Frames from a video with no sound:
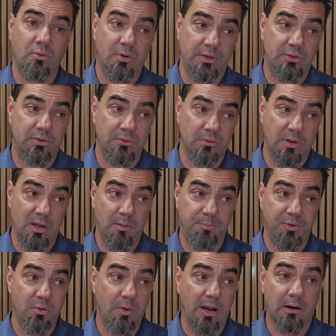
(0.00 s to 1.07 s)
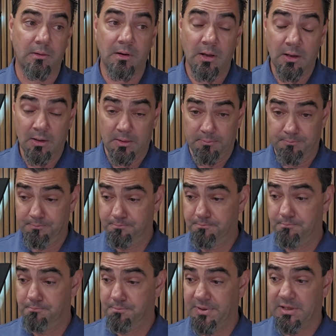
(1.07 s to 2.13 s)
is going to help you out,
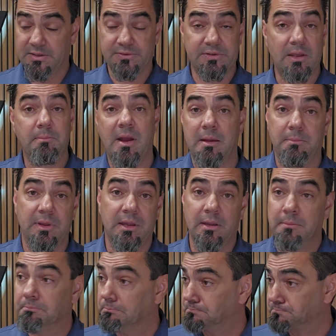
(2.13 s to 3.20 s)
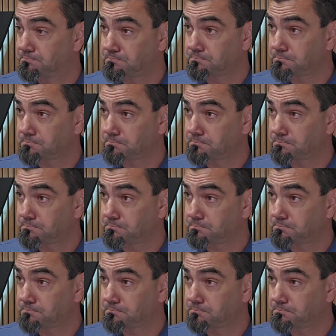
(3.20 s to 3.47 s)
because they might be